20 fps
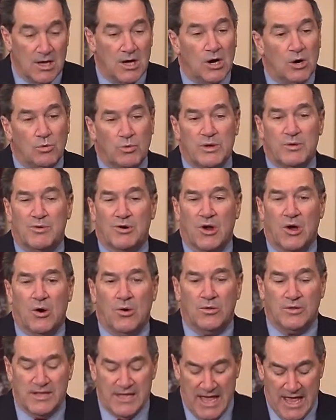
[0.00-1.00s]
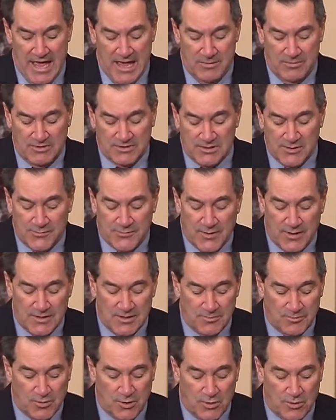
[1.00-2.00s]
we were only able to fund the
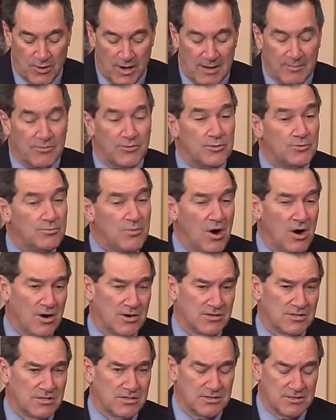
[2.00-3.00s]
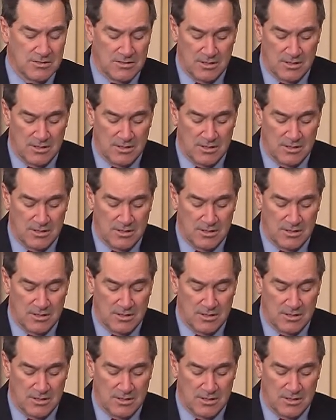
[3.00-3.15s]
program through March,